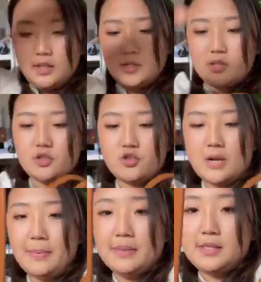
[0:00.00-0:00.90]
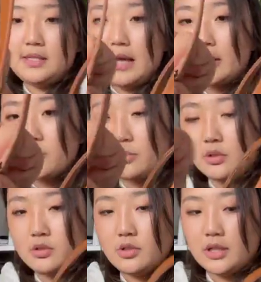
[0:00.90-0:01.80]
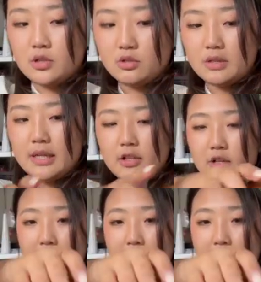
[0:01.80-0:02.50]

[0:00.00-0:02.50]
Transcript: So the strap is detachable, so you can do it either